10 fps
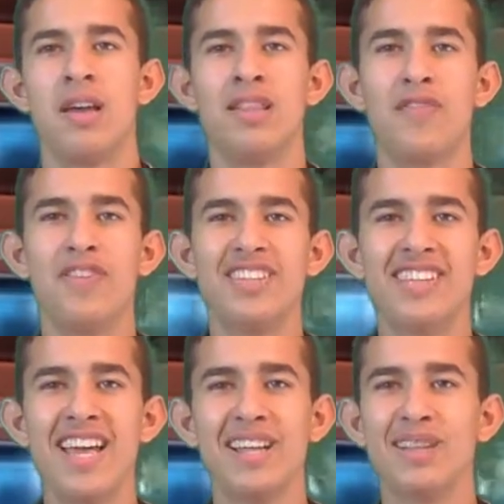In the
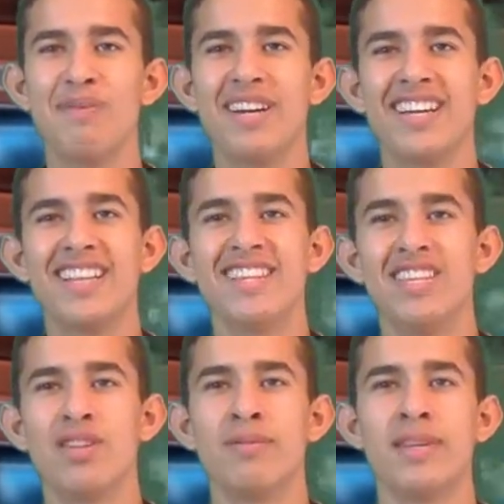first leg, the Merengue
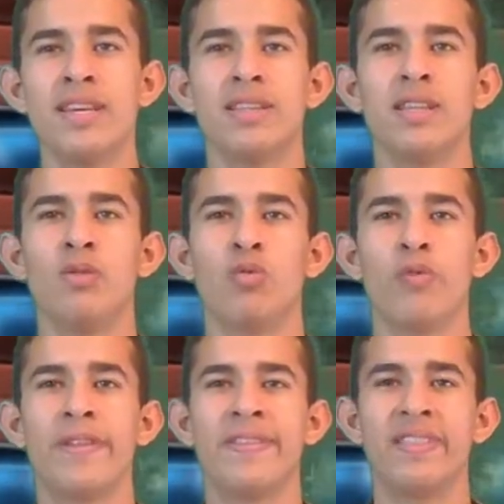team dominated
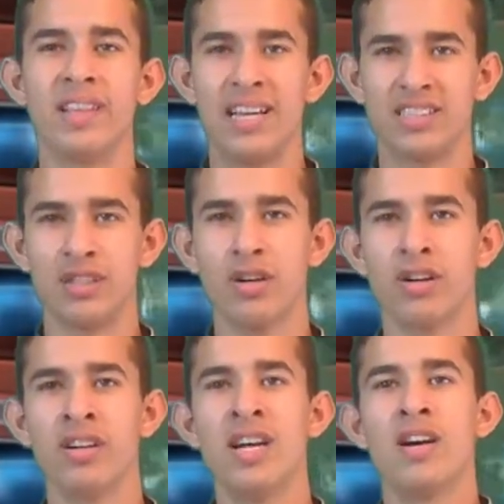with a
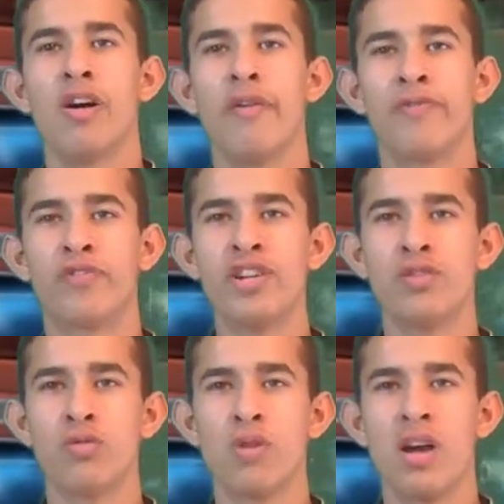score of
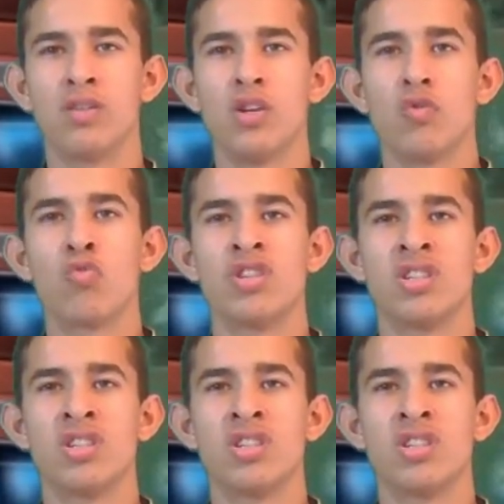3-1,